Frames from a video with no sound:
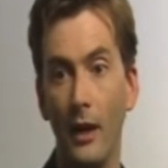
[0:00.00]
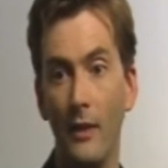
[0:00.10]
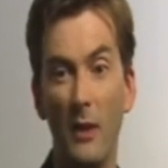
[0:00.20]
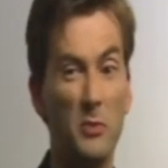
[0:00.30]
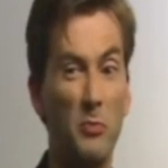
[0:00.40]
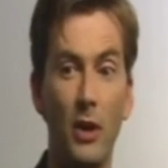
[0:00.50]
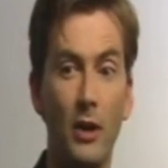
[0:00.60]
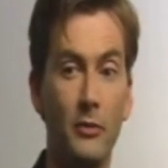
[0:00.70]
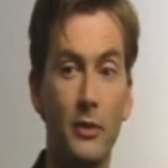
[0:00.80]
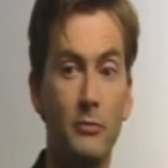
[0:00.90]
that was
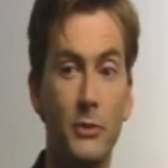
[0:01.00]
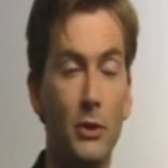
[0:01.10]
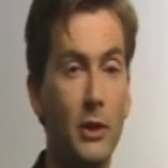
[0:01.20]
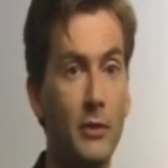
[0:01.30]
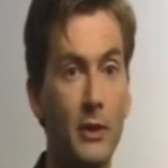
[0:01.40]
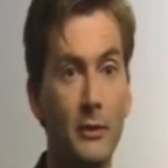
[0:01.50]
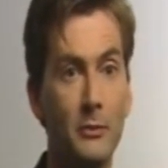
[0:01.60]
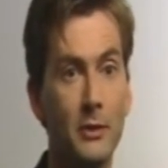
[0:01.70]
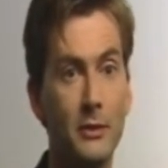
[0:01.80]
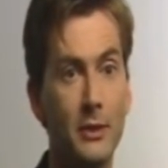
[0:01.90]
part of the joy of it,
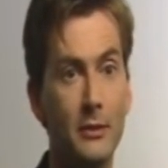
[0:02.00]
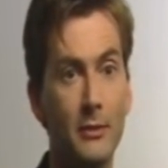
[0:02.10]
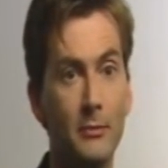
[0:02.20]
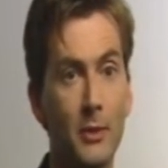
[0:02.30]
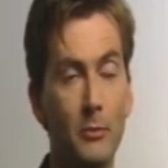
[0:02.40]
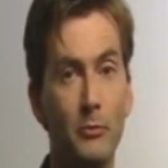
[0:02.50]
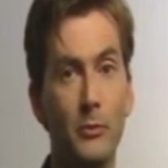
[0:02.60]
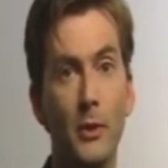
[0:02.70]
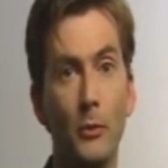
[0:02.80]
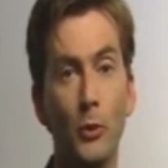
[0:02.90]
that just
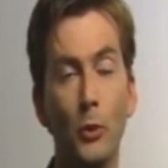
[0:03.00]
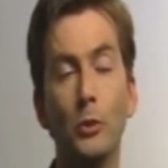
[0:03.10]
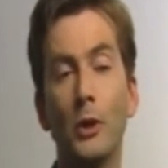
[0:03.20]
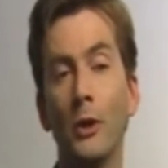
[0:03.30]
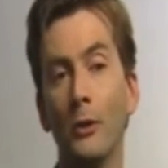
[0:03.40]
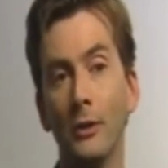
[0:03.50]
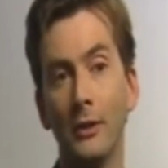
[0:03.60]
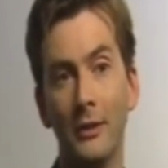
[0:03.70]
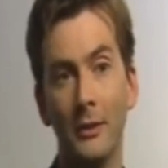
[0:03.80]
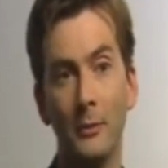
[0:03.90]
the roll
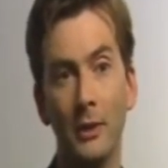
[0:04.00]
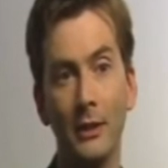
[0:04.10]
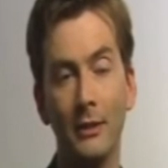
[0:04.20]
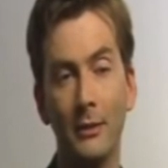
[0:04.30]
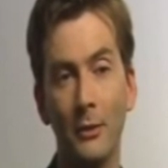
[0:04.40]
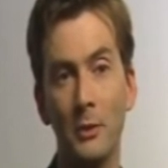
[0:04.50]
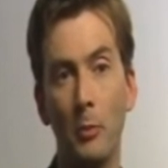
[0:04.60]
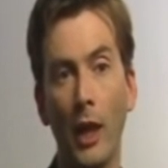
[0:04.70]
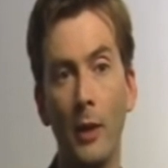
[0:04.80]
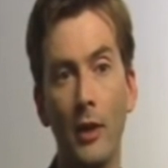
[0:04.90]
call that we got
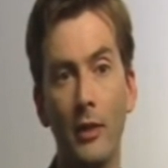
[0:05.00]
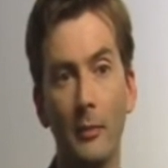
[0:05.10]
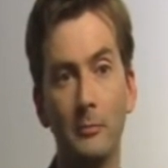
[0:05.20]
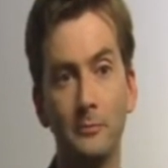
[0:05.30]
to play with.